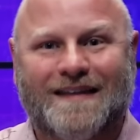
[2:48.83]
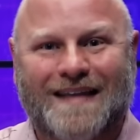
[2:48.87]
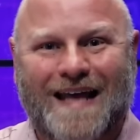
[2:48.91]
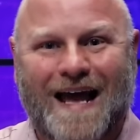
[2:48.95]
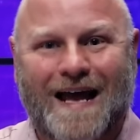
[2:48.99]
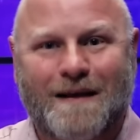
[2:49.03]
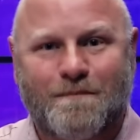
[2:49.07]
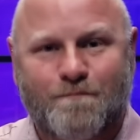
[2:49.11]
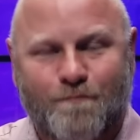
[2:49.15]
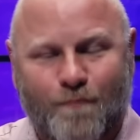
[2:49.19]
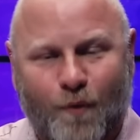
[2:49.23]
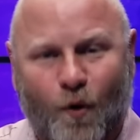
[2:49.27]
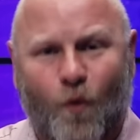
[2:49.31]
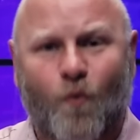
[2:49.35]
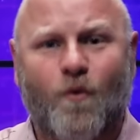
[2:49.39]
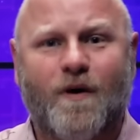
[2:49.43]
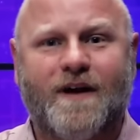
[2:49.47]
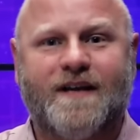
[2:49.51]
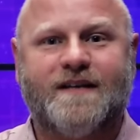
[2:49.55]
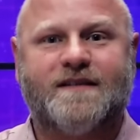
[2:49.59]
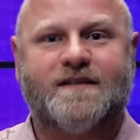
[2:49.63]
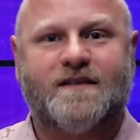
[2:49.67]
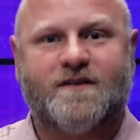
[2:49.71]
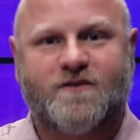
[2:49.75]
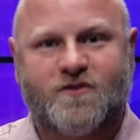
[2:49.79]
that
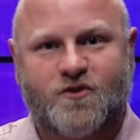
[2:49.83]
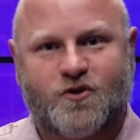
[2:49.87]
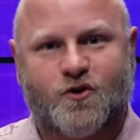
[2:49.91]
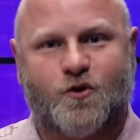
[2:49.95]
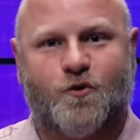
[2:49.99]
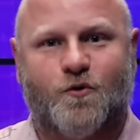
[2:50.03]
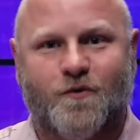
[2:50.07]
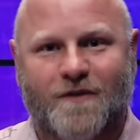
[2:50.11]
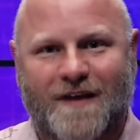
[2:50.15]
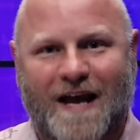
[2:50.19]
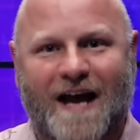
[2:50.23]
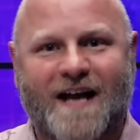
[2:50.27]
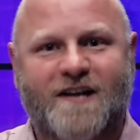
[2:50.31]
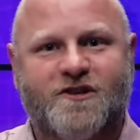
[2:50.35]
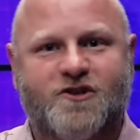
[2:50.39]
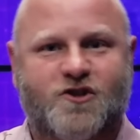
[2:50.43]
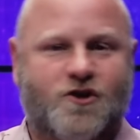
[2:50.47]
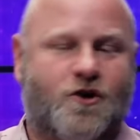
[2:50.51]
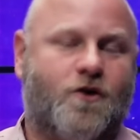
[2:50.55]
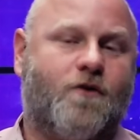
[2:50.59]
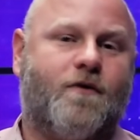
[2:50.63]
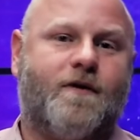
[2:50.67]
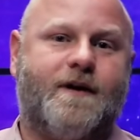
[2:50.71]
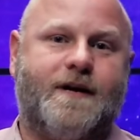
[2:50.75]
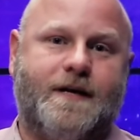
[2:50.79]
point to that
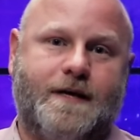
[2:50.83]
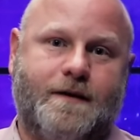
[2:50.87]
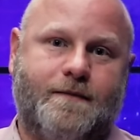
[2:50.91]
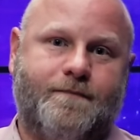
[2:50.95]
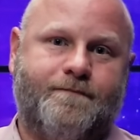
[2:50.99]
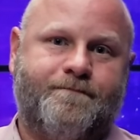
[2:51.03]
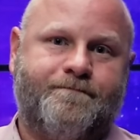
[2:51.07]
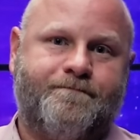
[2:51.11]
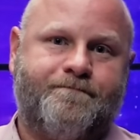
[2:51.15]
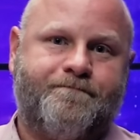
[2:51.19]
jury.